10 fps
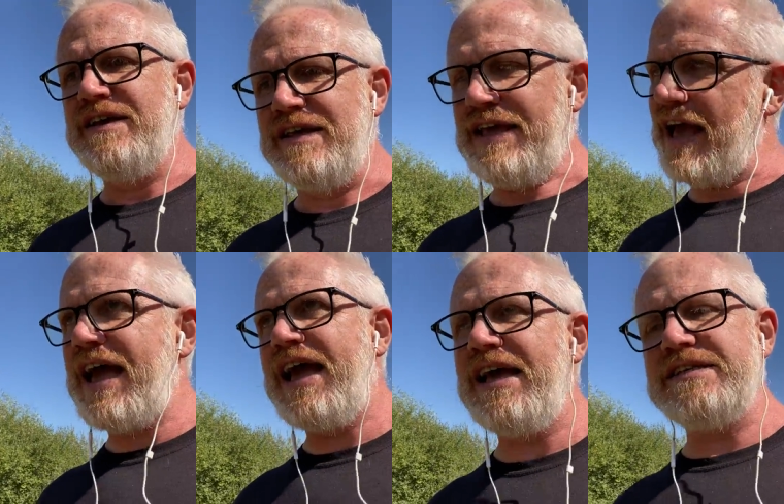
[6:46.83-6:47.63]

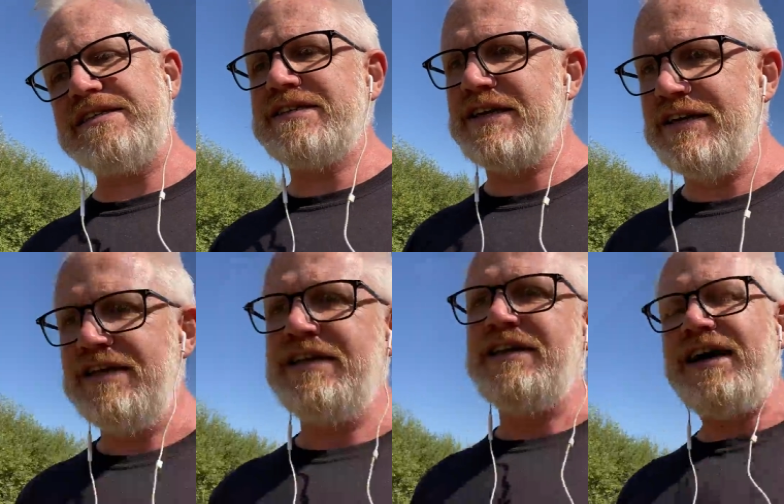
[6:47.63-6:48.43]
Yes.
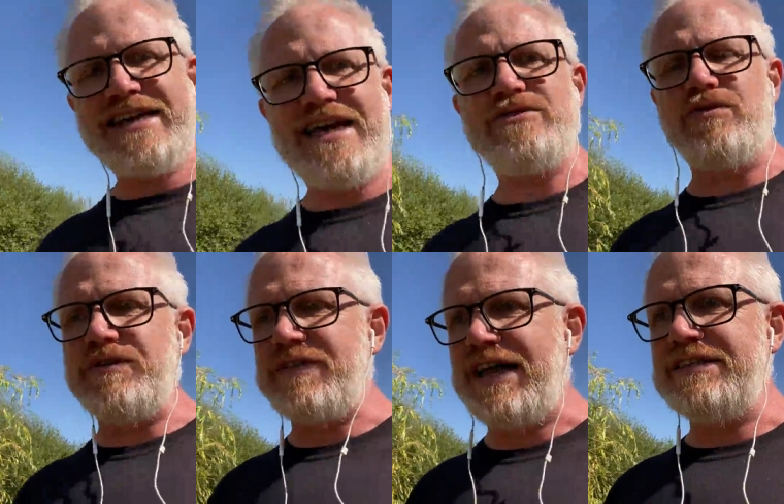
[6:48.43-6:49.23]
I get all
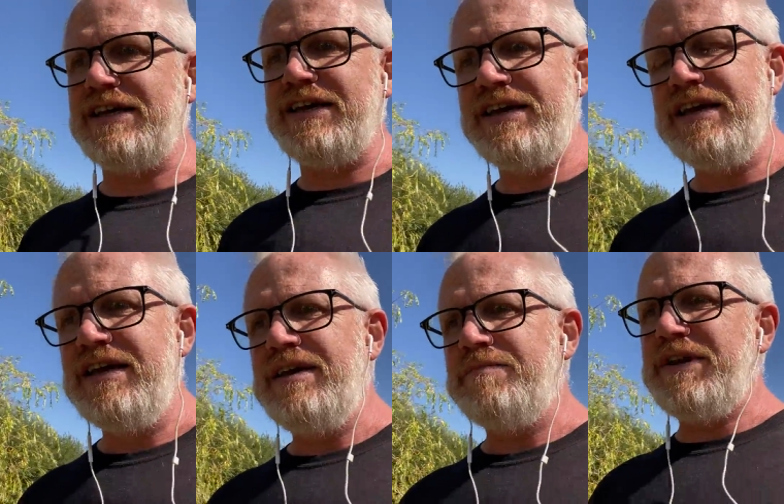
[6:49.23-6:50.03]
of that.
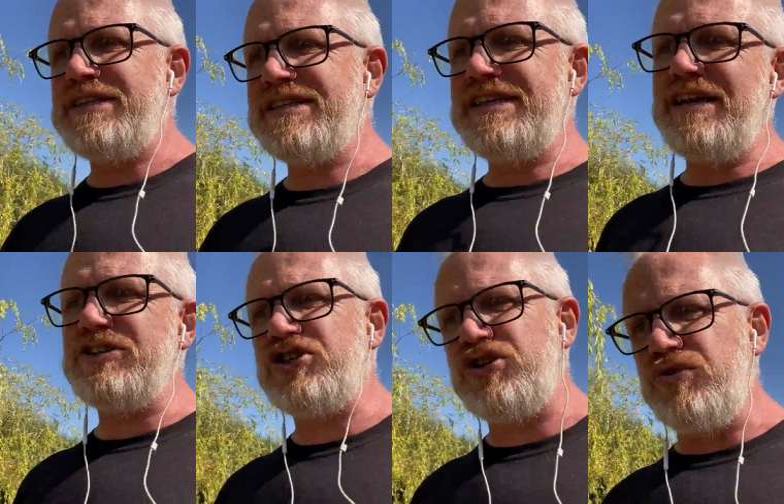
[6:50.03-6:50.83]
But it's still a
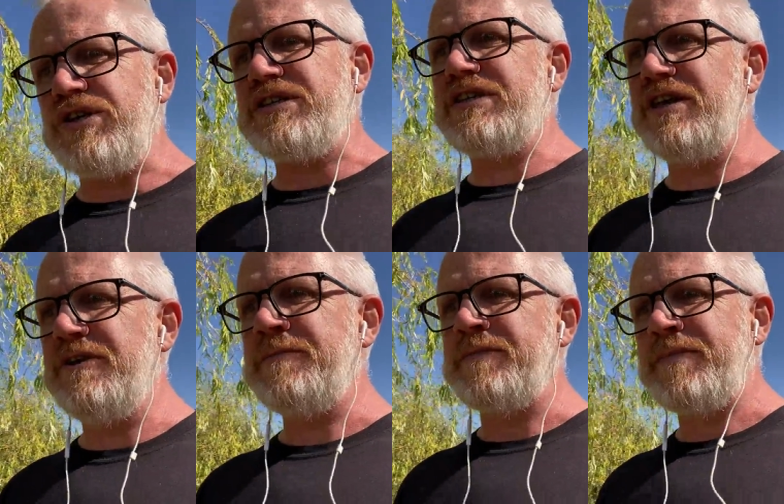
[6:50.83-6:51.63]
choice.
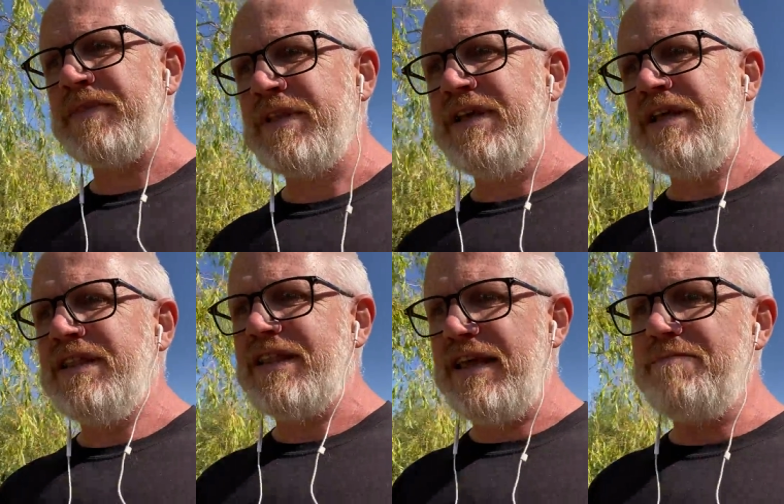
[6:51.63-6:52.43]

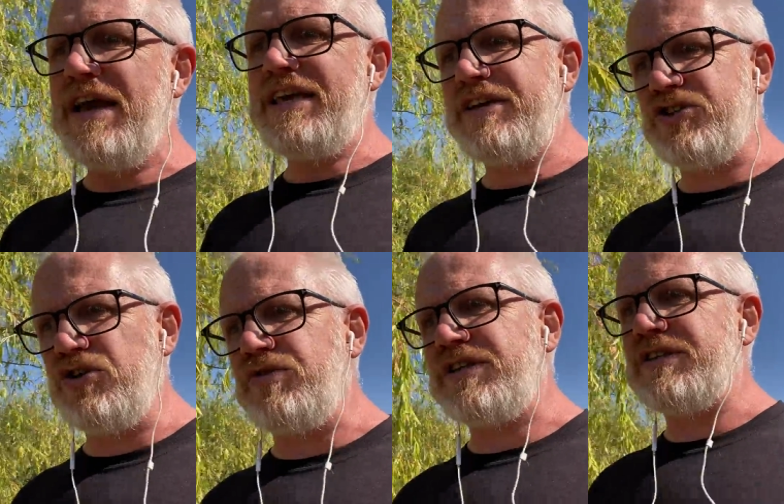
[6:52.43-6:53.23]
They make a
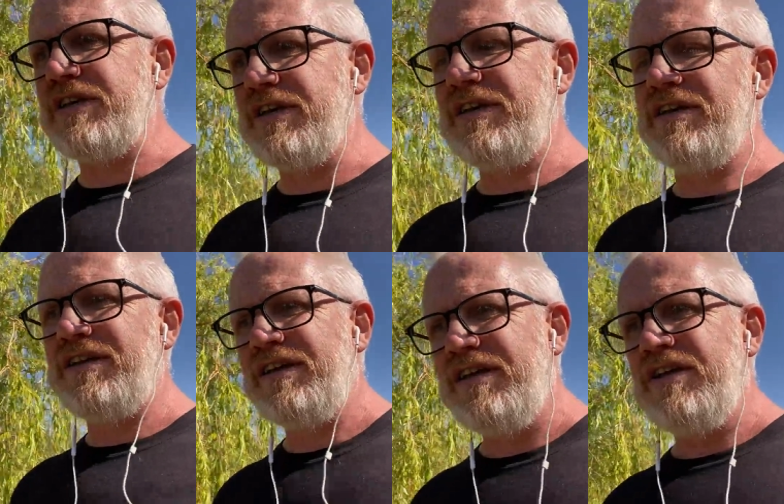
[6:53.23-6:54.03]
choice
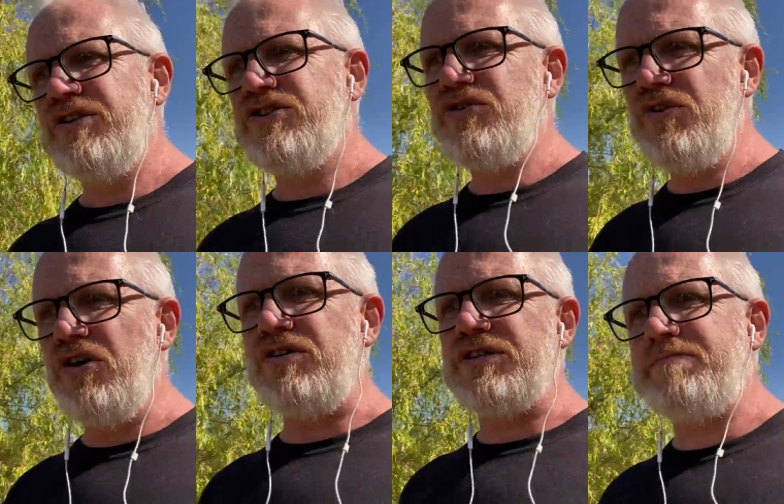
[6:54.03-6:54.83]
to
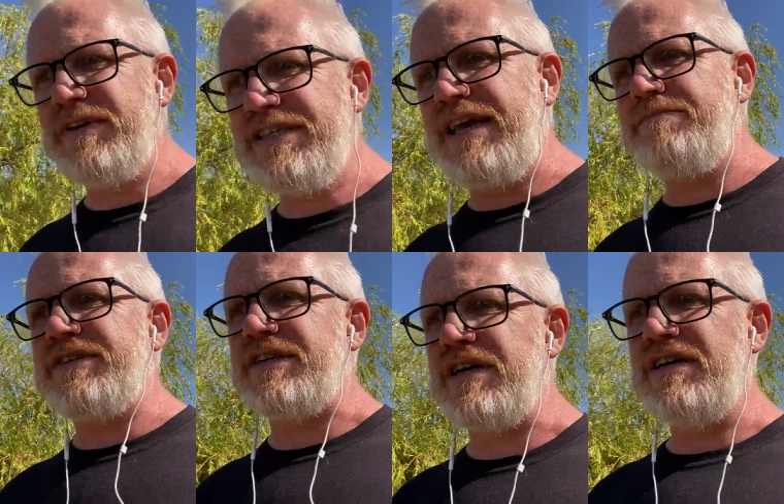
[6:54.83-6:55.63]
not be
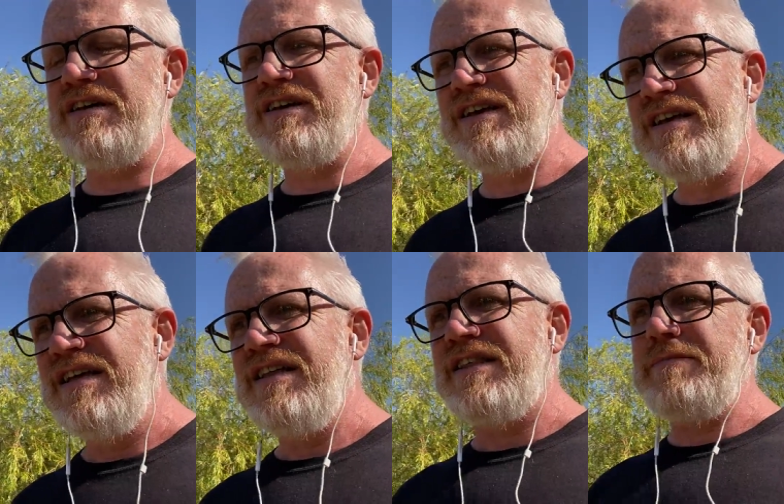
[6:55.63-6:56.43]
tempted.
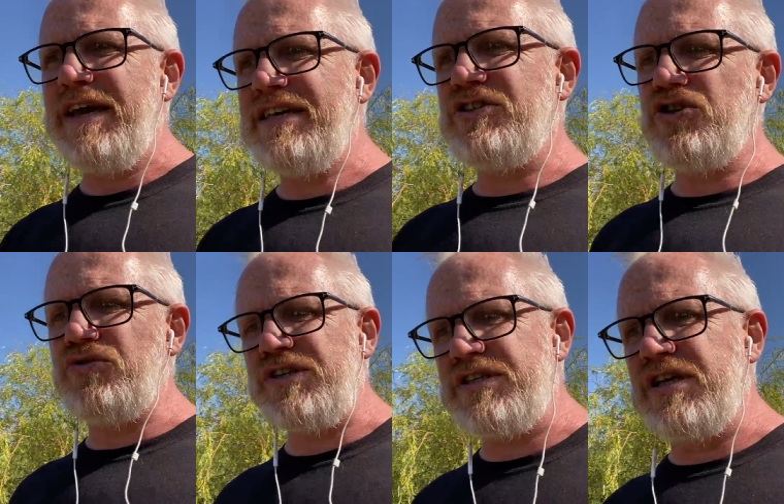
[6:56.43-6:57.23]
They make a
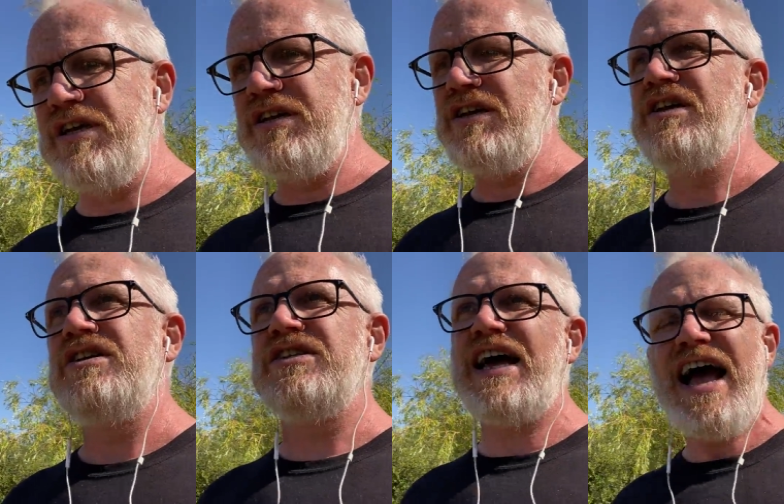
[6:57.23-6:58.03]
choice
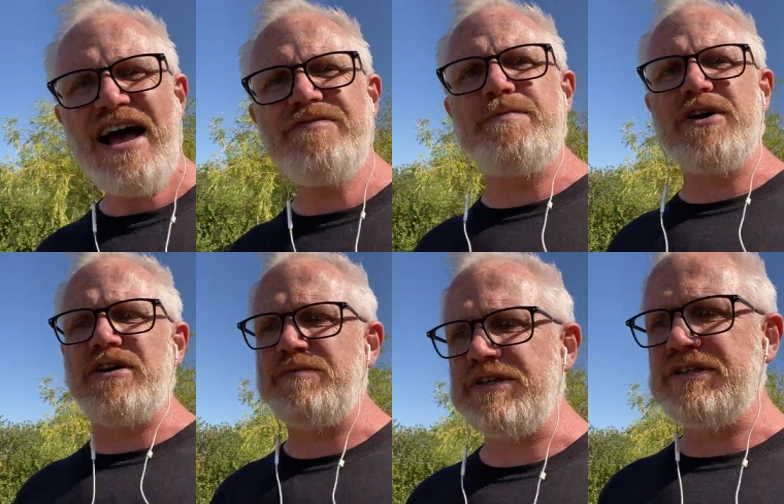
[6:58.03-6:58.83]
to have a
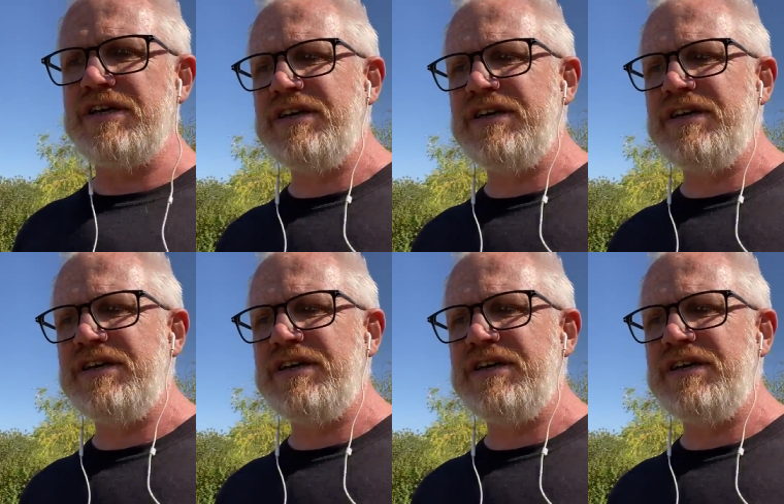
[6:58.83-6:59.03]
purpose.